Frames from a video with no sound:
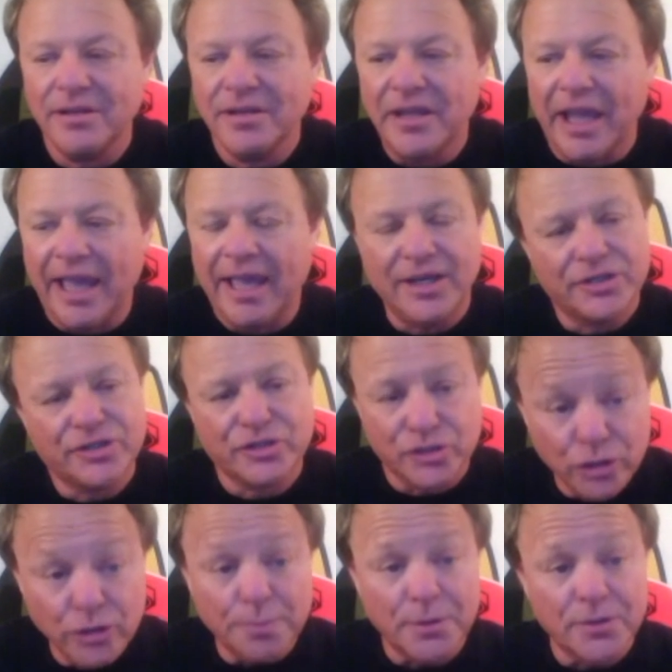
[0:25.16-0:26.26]
and he's
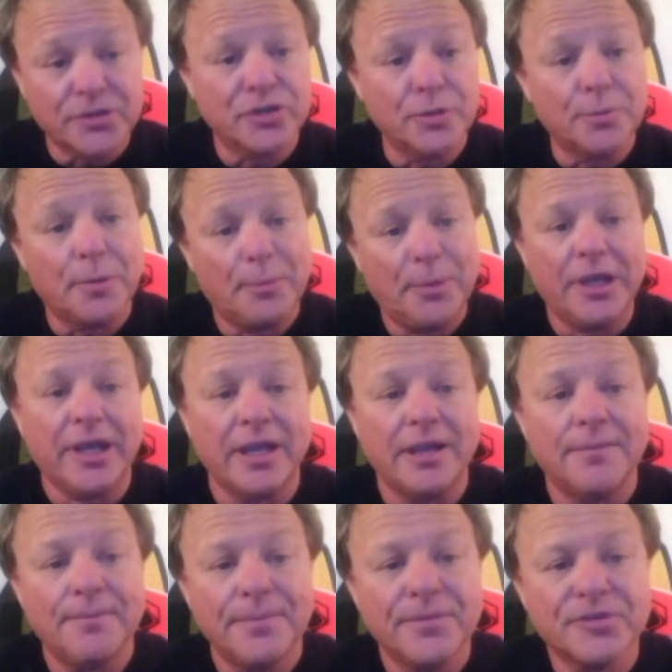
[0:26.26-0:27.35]
super, super picky.
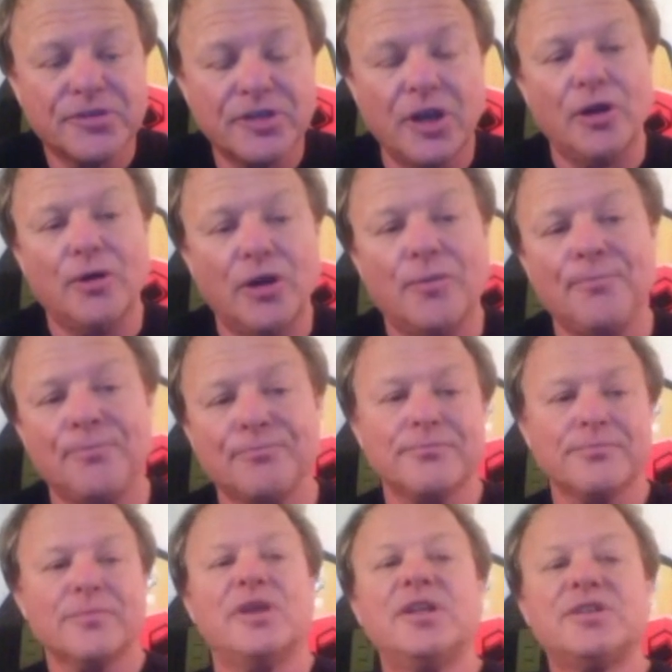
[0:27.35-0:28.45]
So
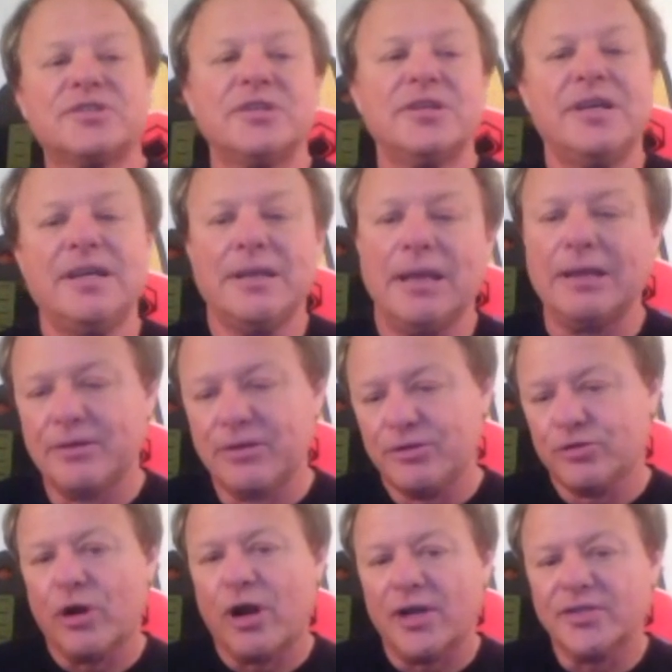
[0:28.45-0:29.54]
it
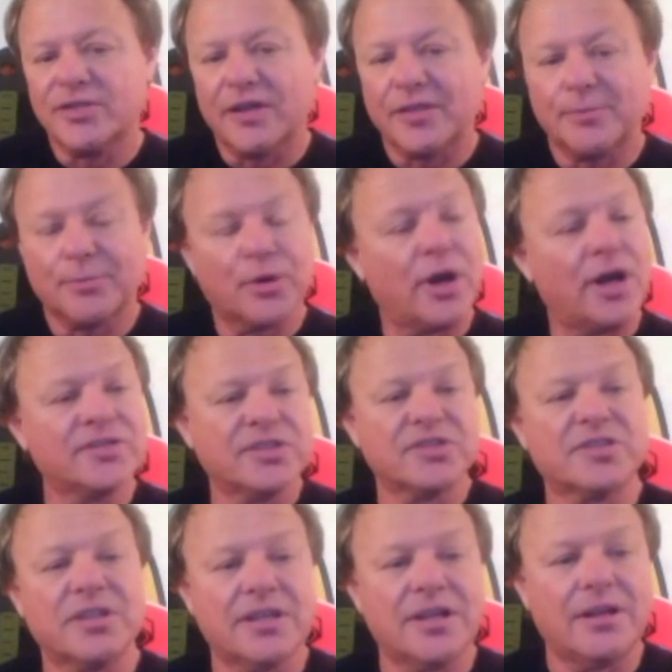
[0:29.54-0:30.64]
draws out the process
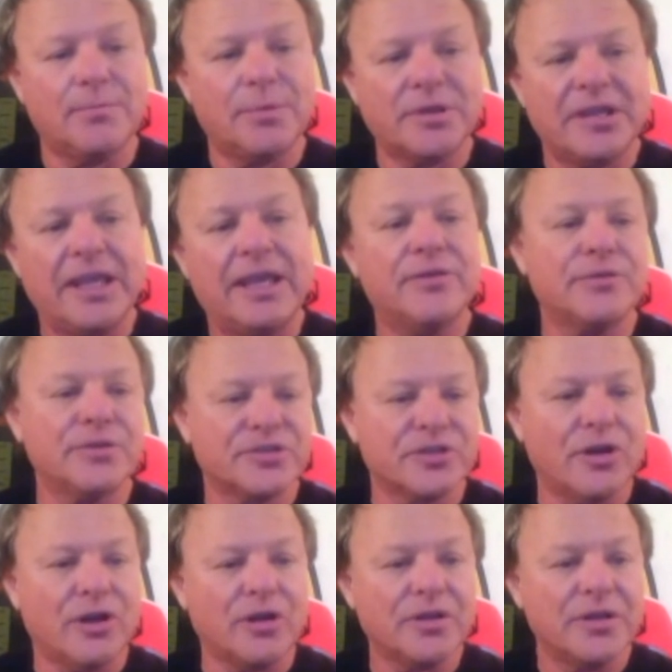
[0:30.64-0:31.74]
a little, but the end
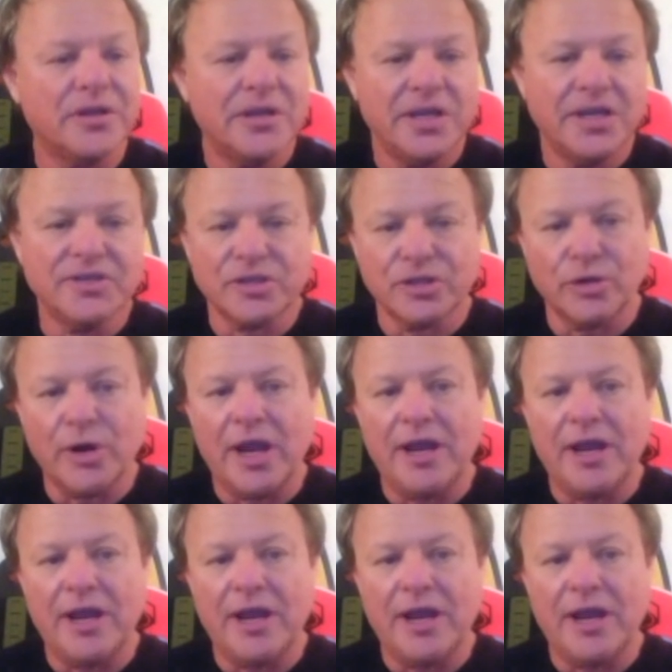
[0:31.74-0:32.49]
result is a great